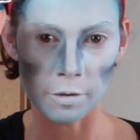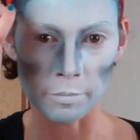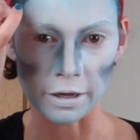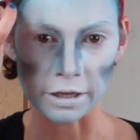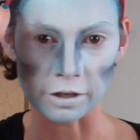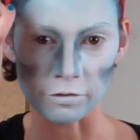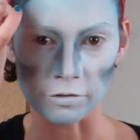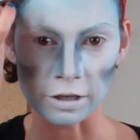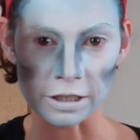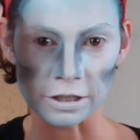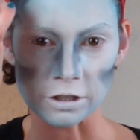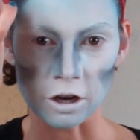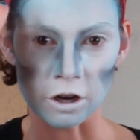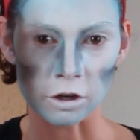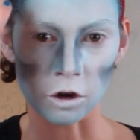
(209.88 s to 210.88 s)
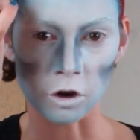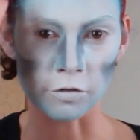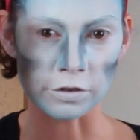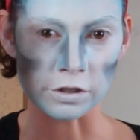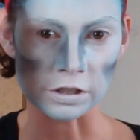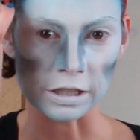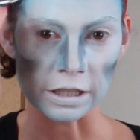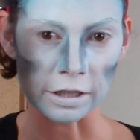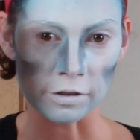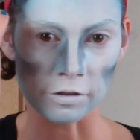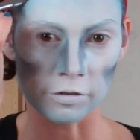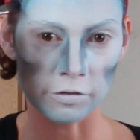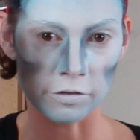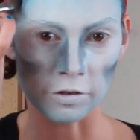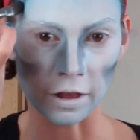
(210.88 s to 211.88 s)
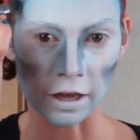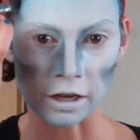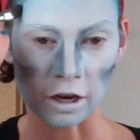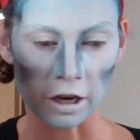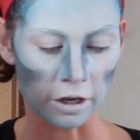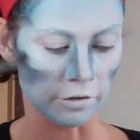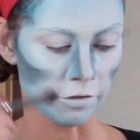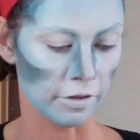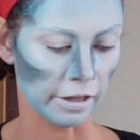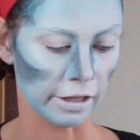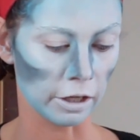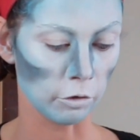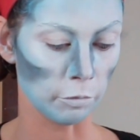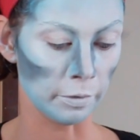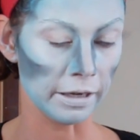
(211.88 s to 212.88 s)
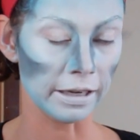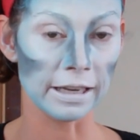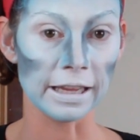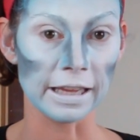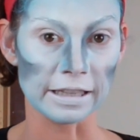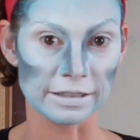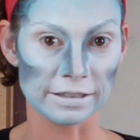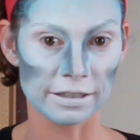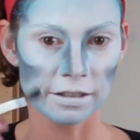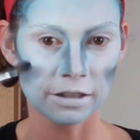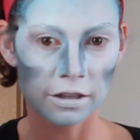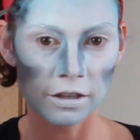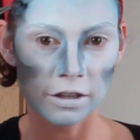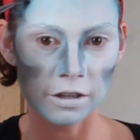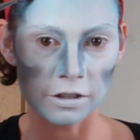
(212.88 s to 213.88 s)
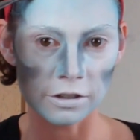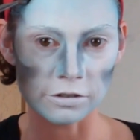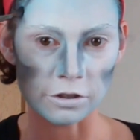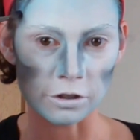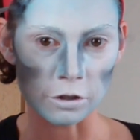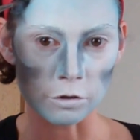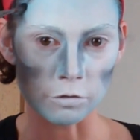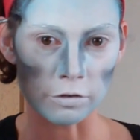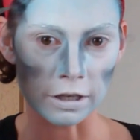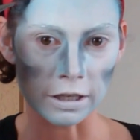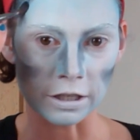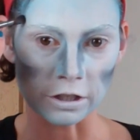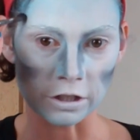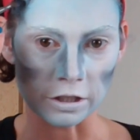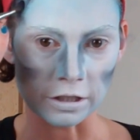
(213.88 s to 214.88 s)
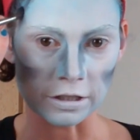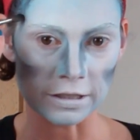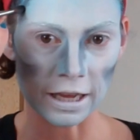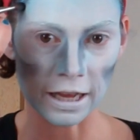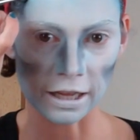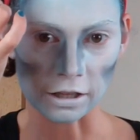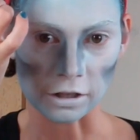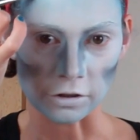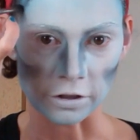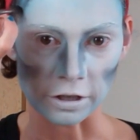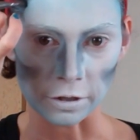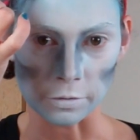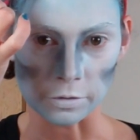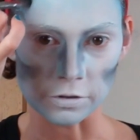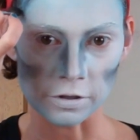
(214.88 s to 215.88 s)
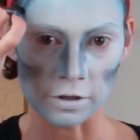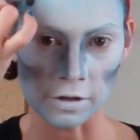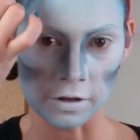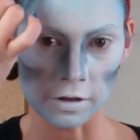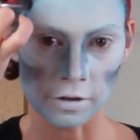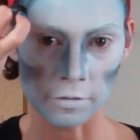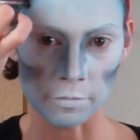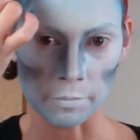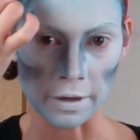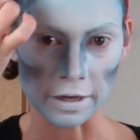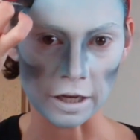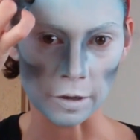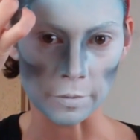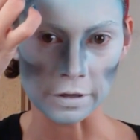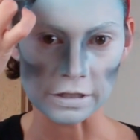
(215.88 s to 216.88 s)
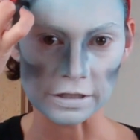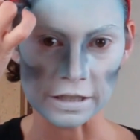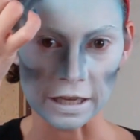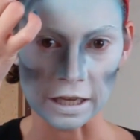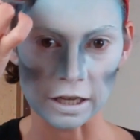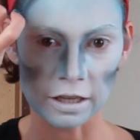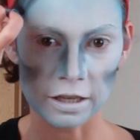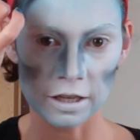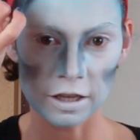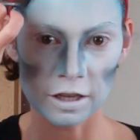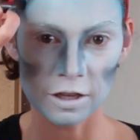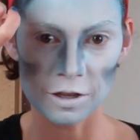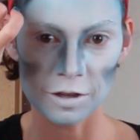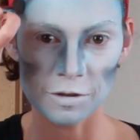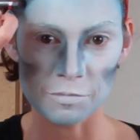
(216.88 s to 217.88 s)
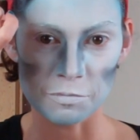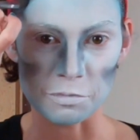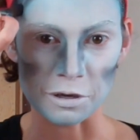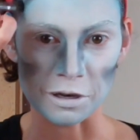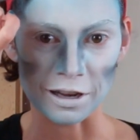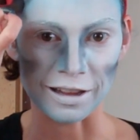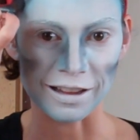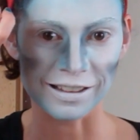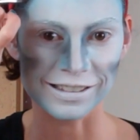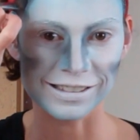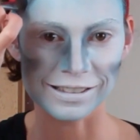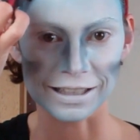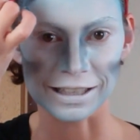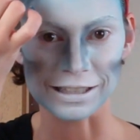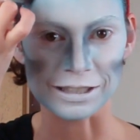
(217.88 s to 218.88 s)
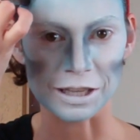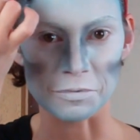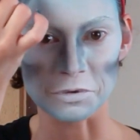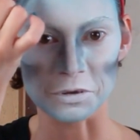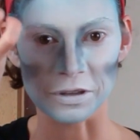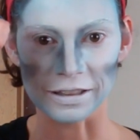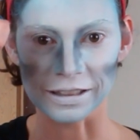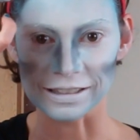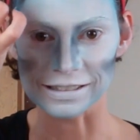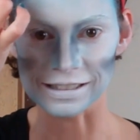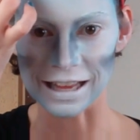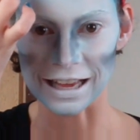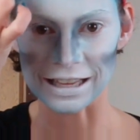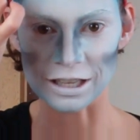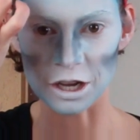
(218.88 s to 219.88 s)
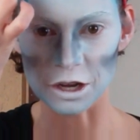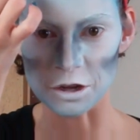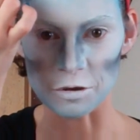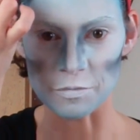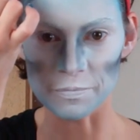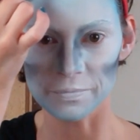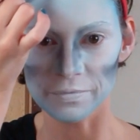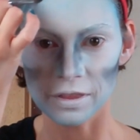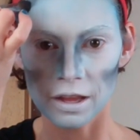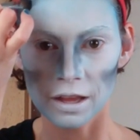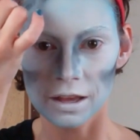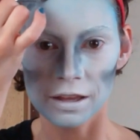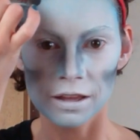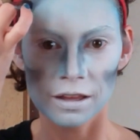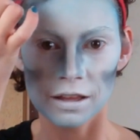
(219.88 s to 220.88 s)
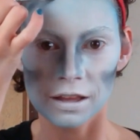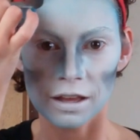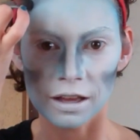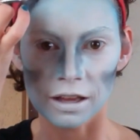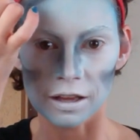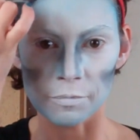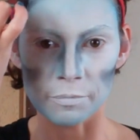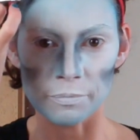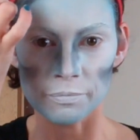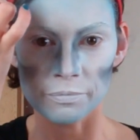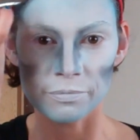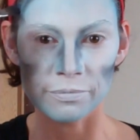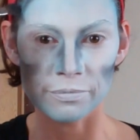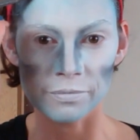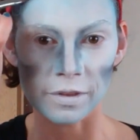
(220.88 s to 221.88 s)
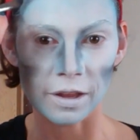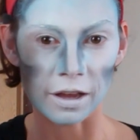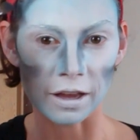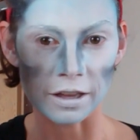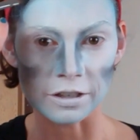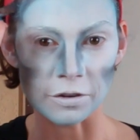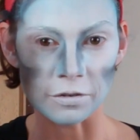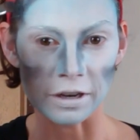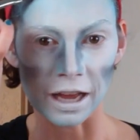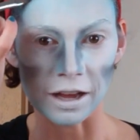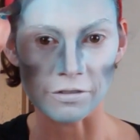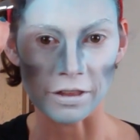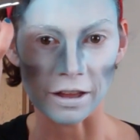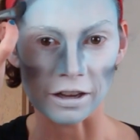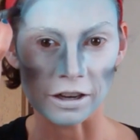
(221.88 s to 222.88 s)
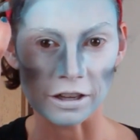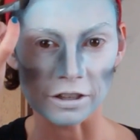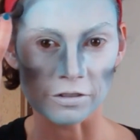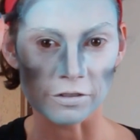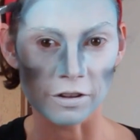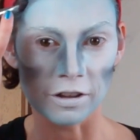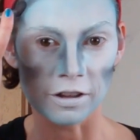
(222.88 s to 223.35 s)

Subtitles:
make it really dark. Obviously for that kind of thing it would be lit, so you really couldn't tell that it was makeup this thick. But seeing as I'm doing this at home, I don't have that kind of